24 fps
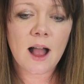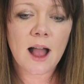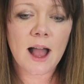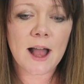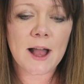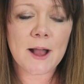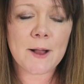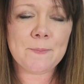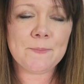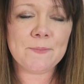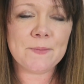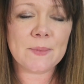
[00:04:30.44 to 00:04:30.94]

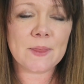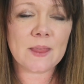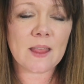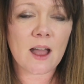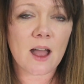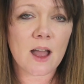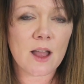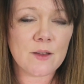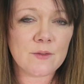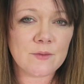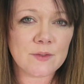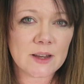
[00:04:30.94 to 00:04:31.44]

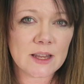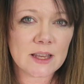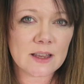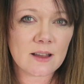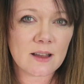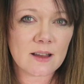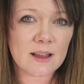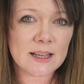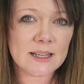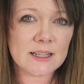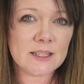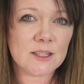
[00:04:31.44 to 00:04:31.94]
hopefully,
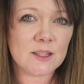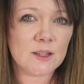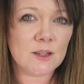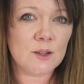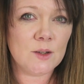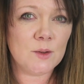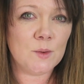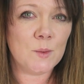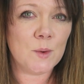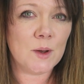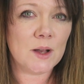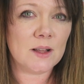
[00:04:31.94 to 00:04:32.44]
guys,
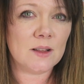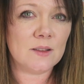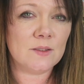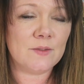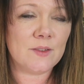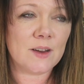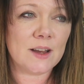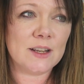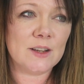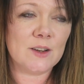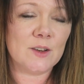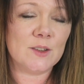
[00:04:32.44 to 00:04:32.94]
you will
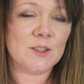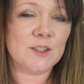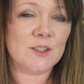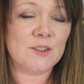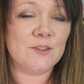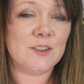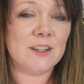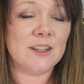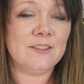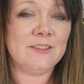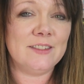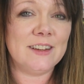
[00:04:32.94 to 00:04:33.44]
find lots
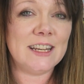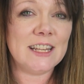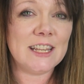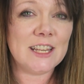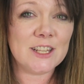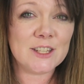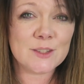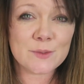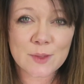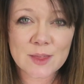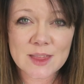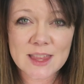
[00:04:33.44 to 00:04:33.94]
of really, really
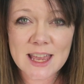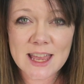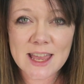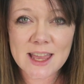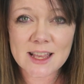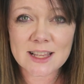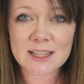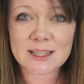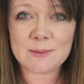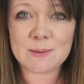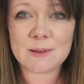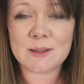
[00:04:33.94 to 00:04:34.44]
useful
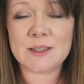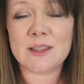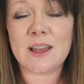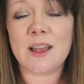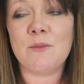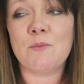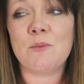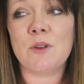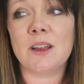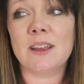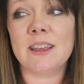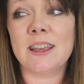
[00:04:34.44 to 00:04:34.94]
things, because
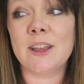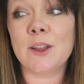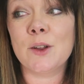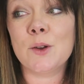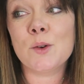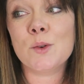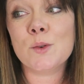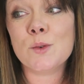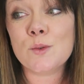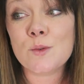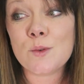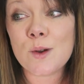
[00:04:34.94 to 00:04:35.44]
I'm working
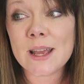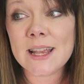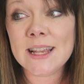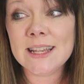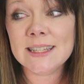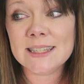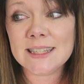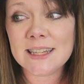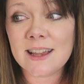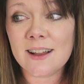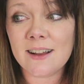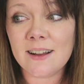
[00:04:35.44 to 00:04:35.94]

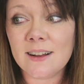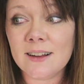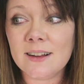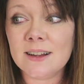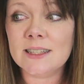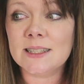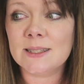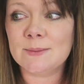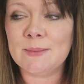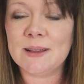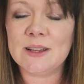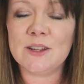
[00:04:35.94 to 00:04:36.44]
crazy
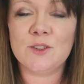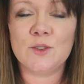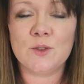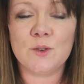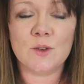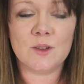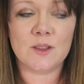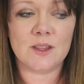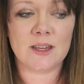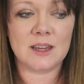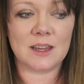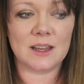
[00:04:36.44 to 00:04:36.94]
hard to make
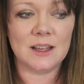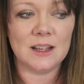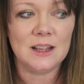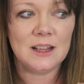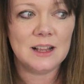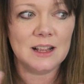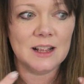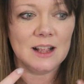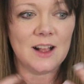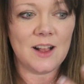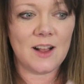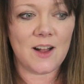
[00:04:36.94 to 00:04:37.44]
sure that
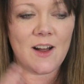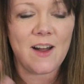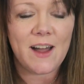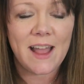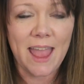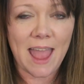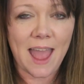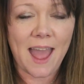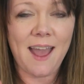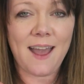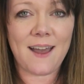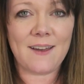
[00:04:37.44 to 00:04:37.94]
I
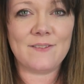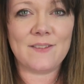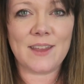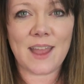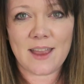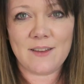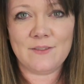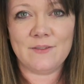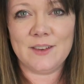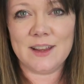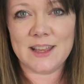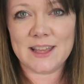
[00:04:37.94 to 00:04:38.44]
have
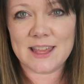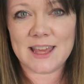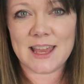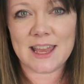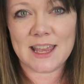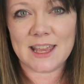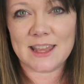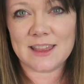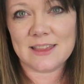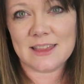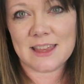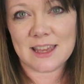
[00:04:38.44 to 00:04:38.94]

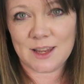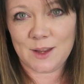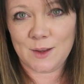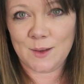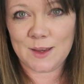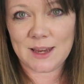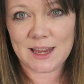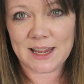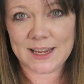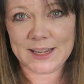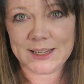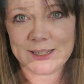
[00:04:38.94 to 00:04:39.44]
everything that
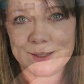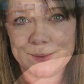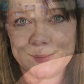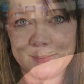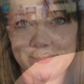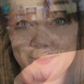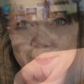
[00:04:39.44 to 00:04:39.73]
you need.